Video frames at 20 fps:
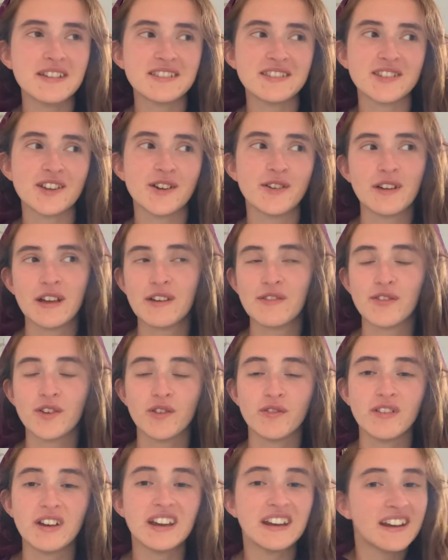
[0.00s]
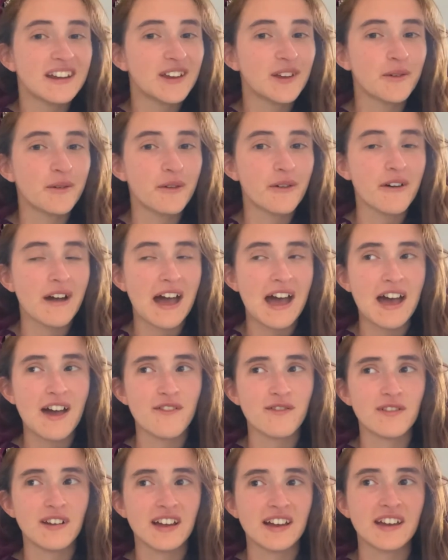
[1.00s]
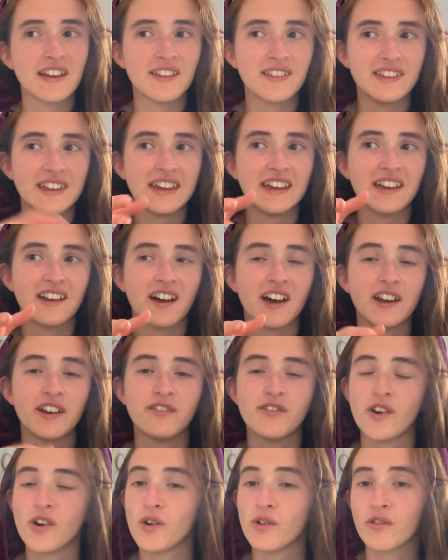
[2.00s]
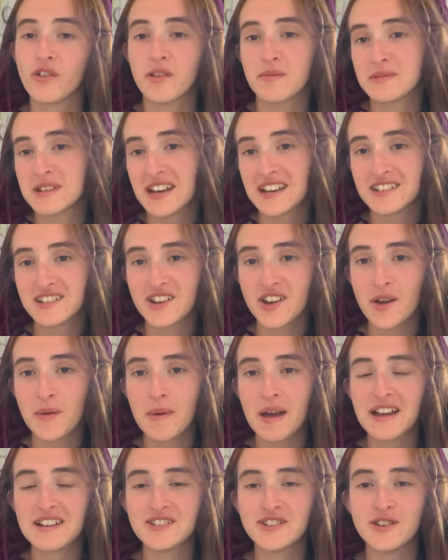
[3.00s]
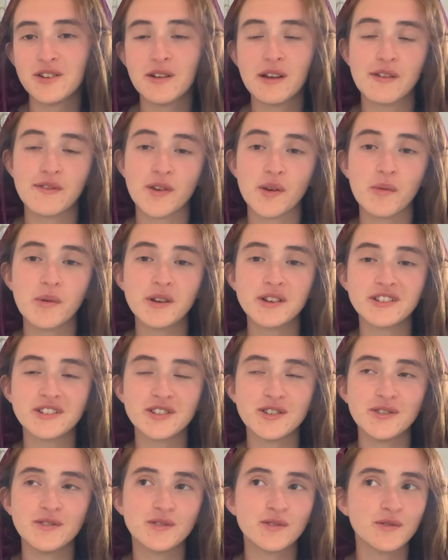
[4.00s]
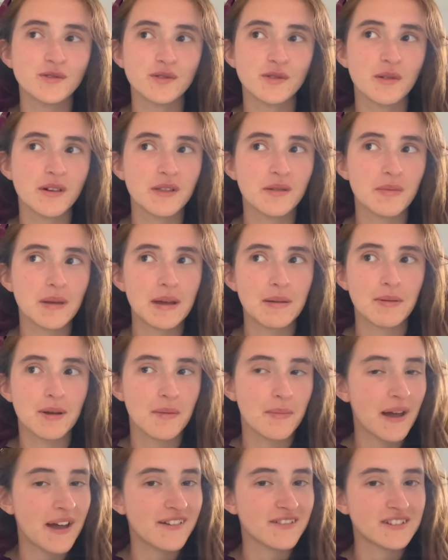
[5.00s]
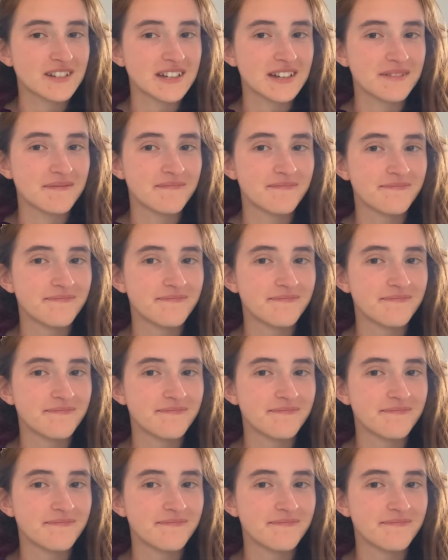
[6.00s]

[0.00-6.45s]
so if you read it, you will have like the kind of old group chat to go back to if you want to talk to other people about it.